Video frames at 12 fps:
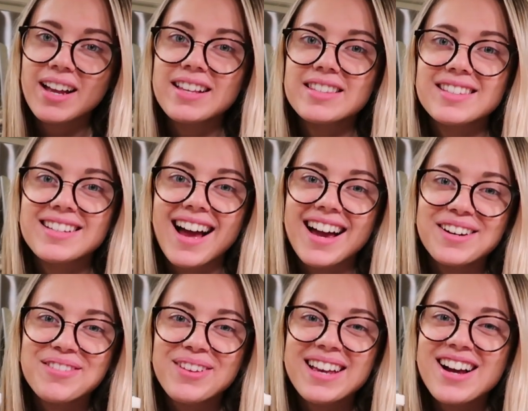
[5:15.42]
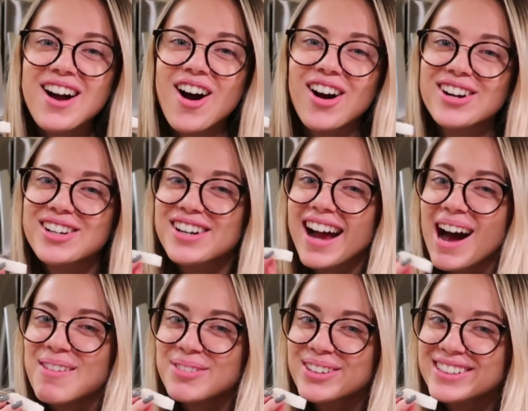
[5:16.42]
It's kind of like a harder
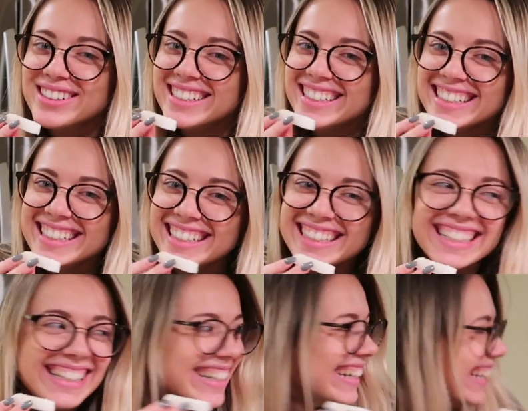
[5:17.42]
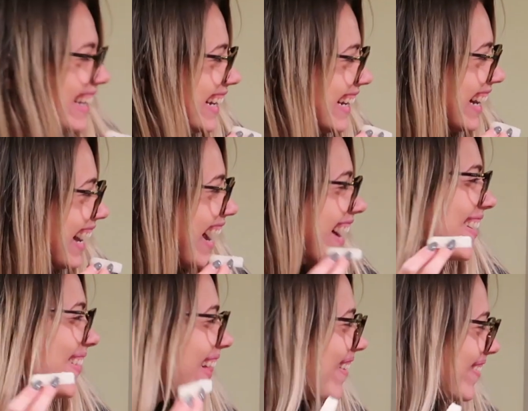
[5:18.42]
apple. Are
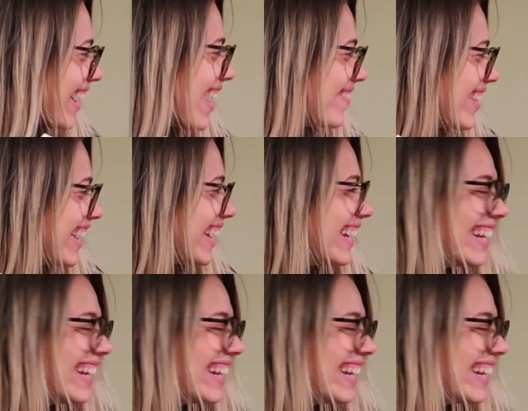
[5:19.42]
you laughing at me?